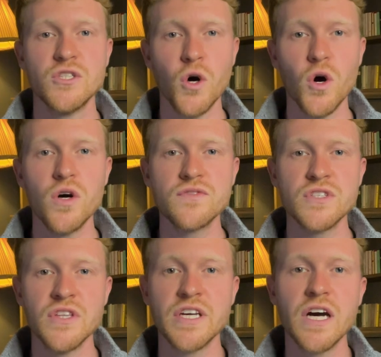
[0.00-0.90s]
not
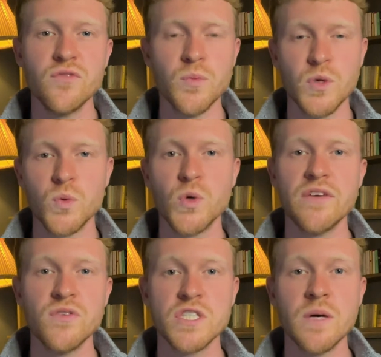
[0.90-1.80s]
often the government will give
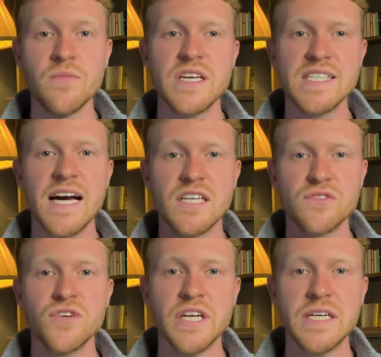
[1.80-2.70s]
you something tax-free,